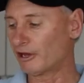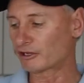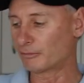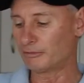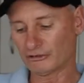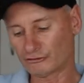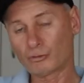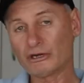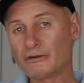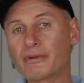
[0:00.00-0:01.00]
It can be a
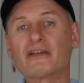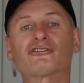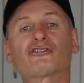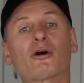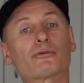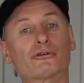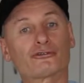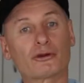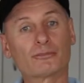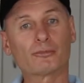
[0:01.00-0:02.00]
twin benchtop or a
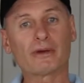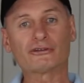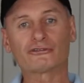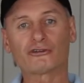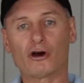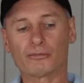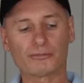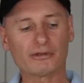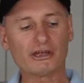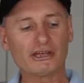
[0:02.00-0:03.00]
triple benchtop.
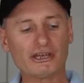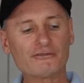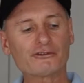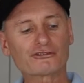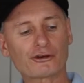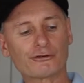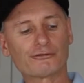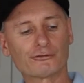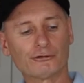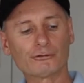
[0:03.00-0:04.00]
If it's got a
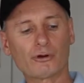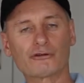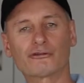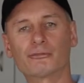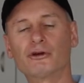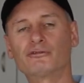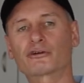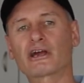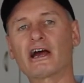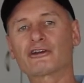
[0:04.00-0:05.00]
fluoride removal
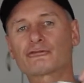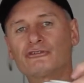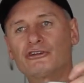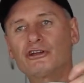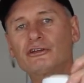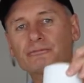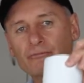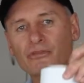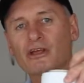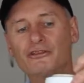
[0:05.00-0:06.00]
cartridge in it,
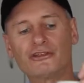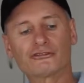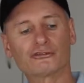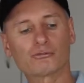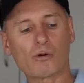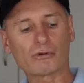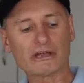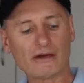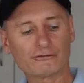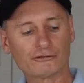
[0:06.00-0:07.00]
this is what we
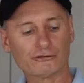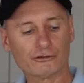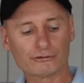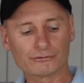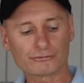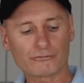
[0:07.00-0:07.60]
have to do.